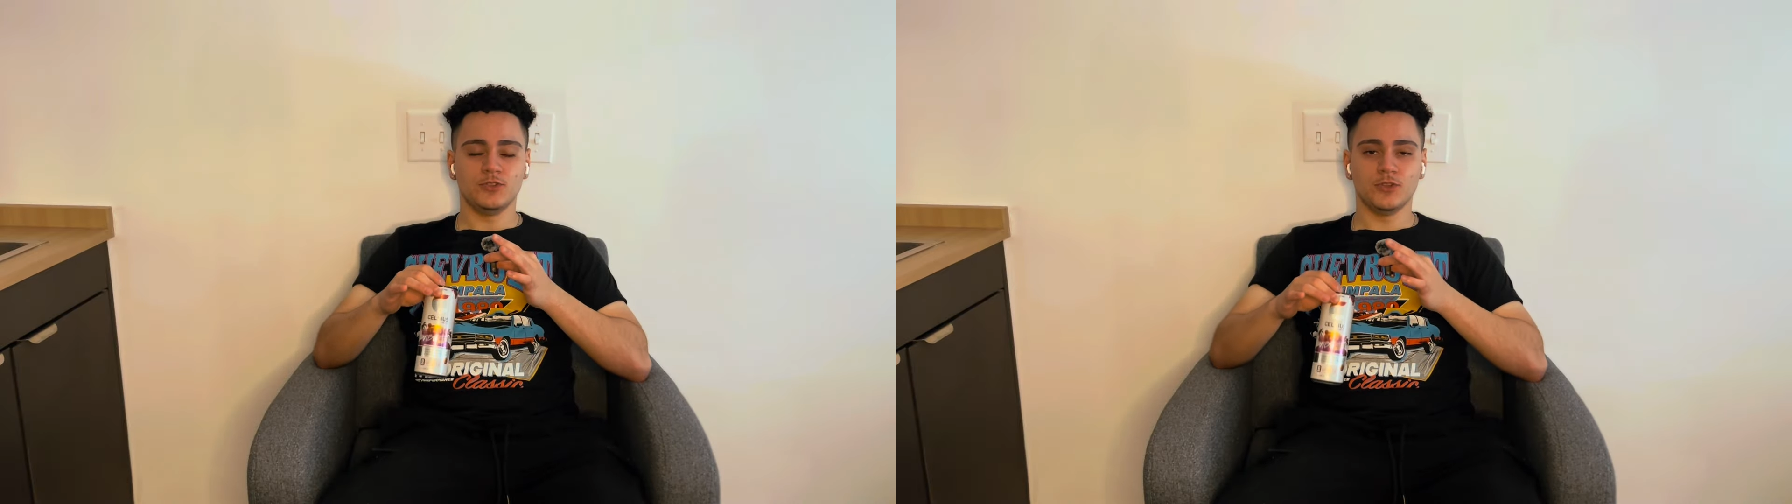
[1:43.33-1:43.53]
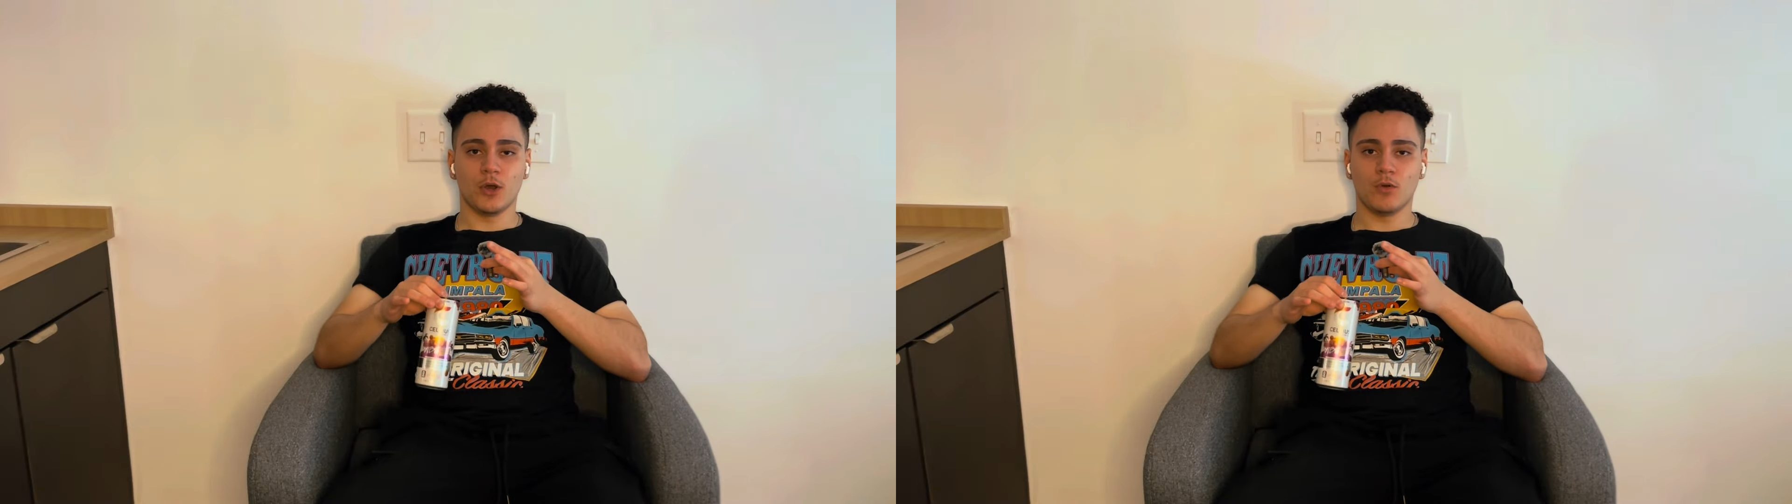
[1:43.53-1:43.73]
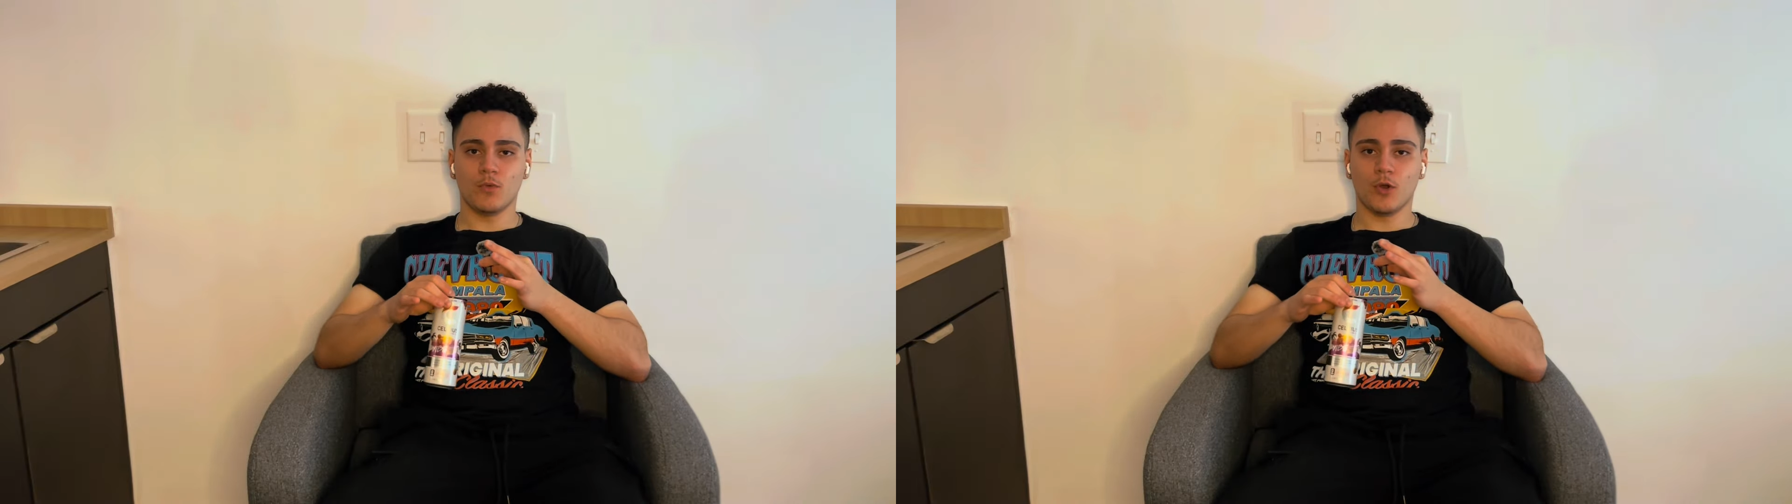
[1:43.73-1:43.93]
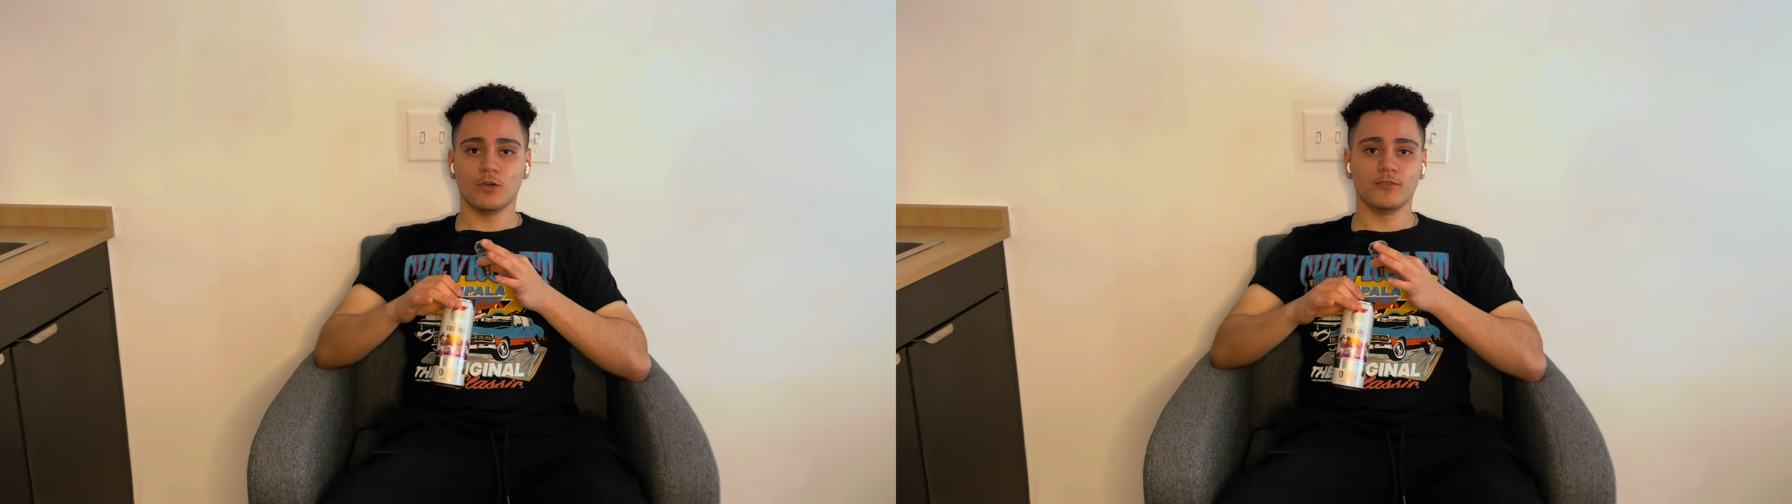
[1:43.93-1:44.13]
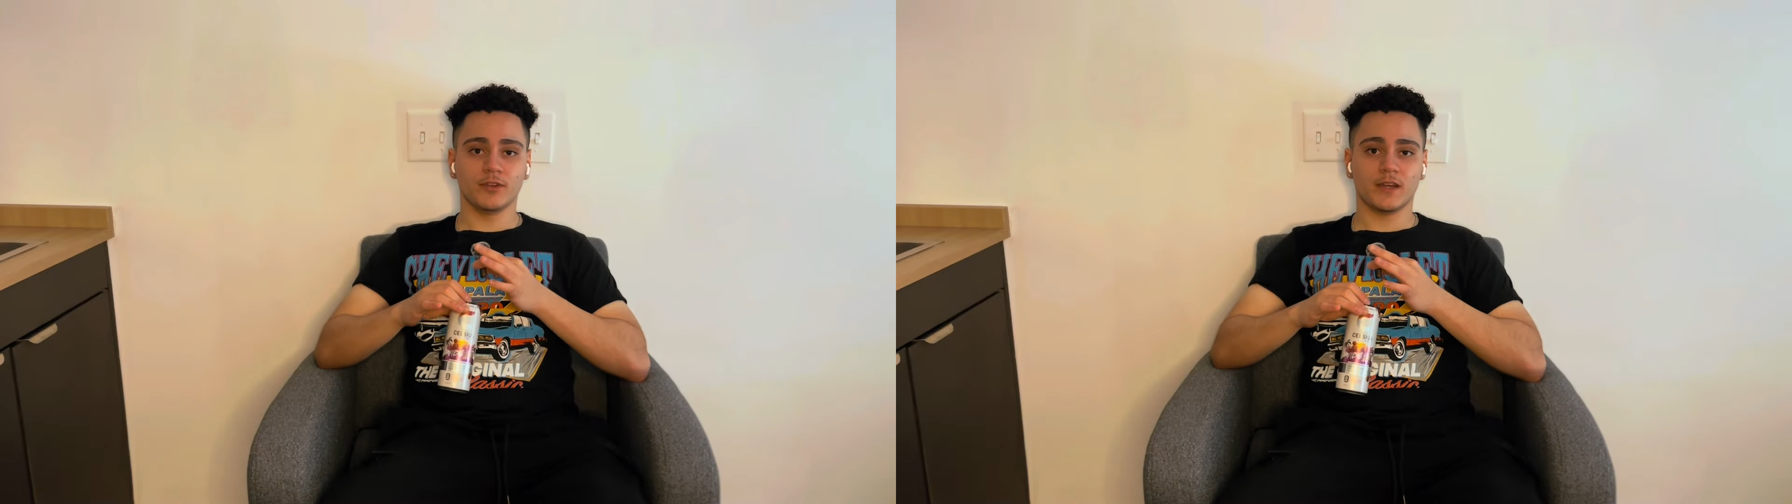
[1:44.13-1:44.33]
Don't
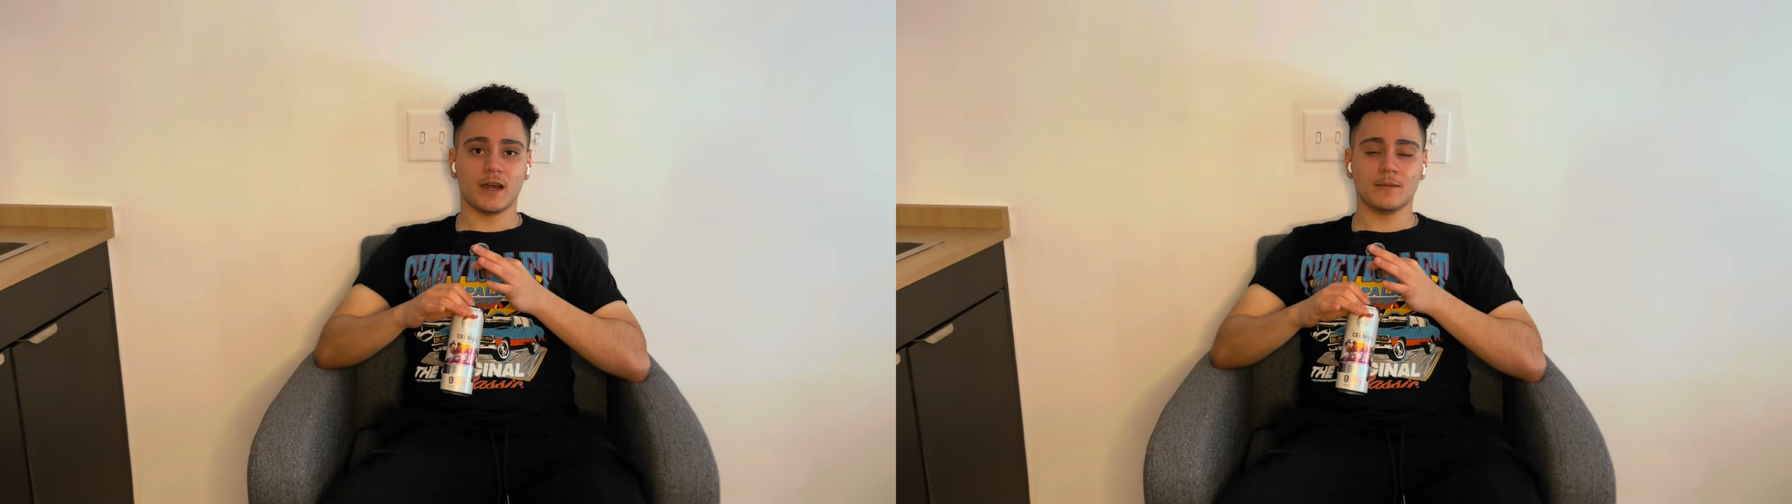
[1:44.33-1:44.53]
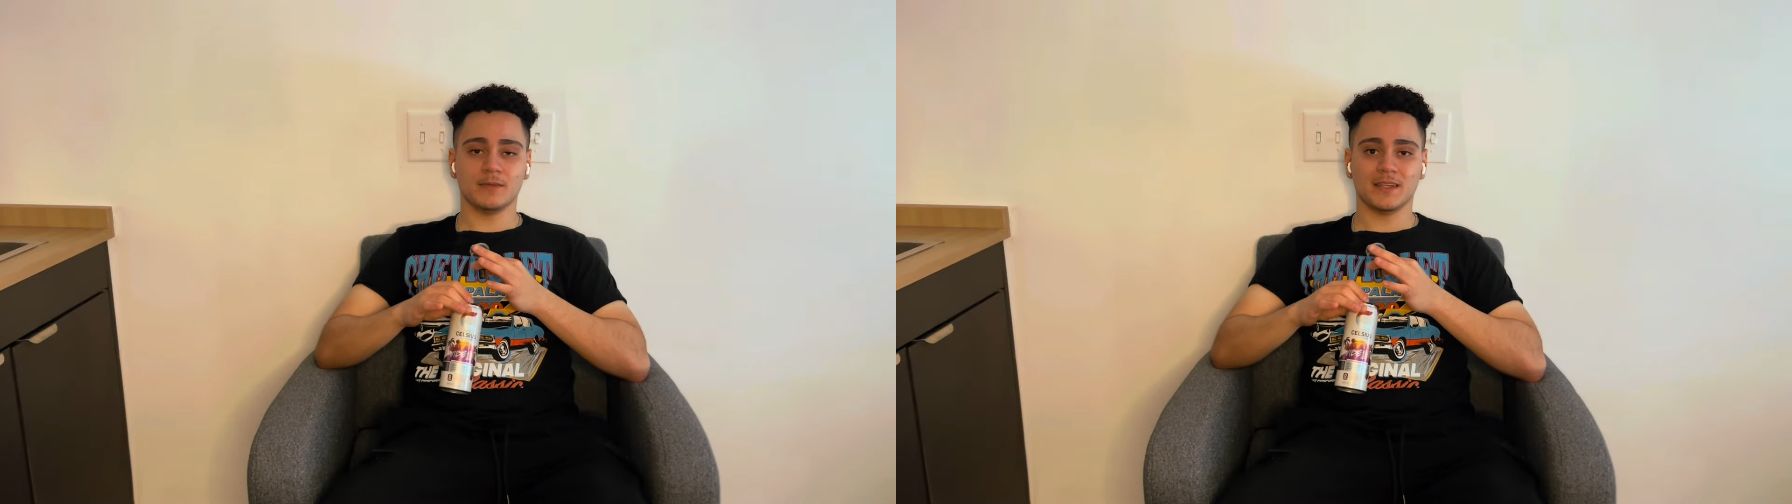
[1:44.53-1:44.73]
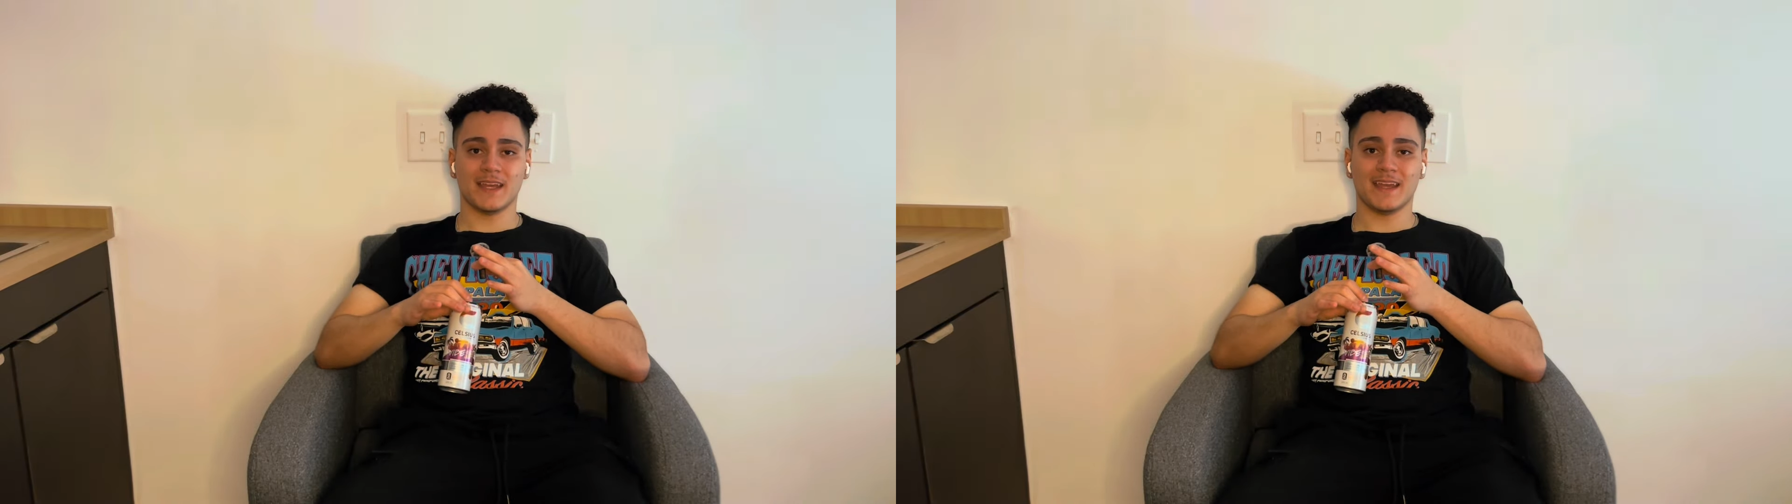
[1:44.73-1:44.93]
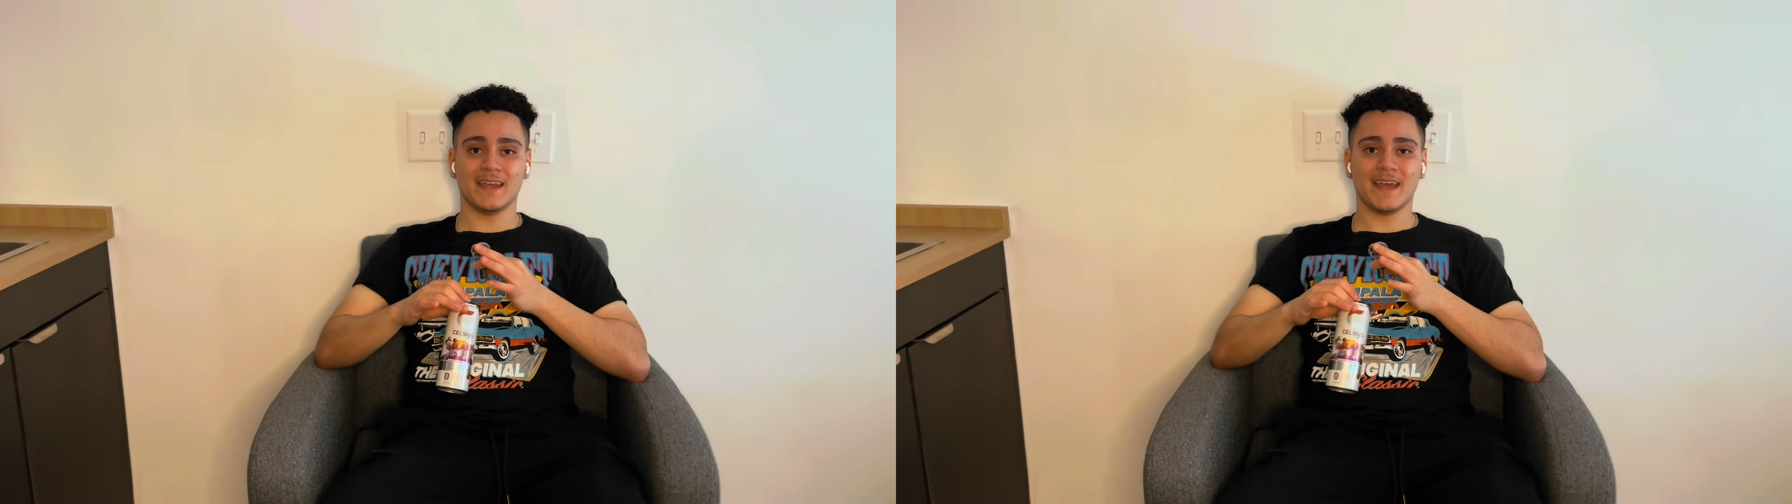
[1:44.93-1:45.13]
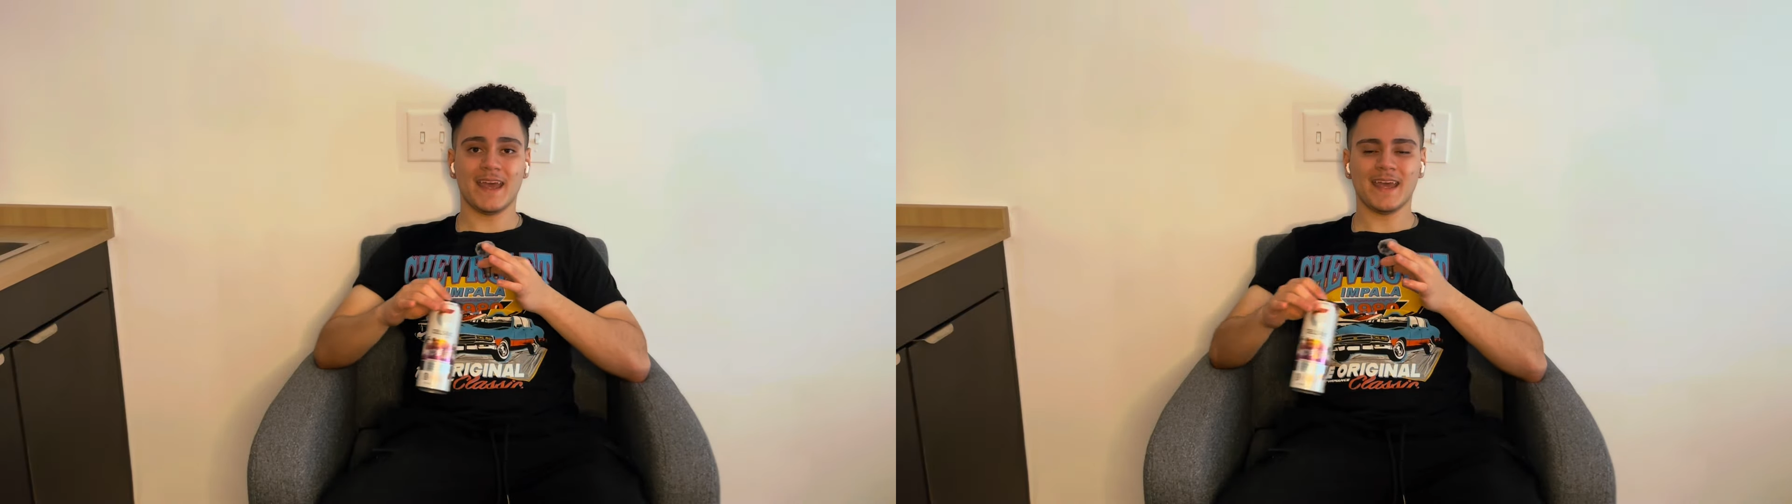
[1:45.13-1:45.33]
overcomplicate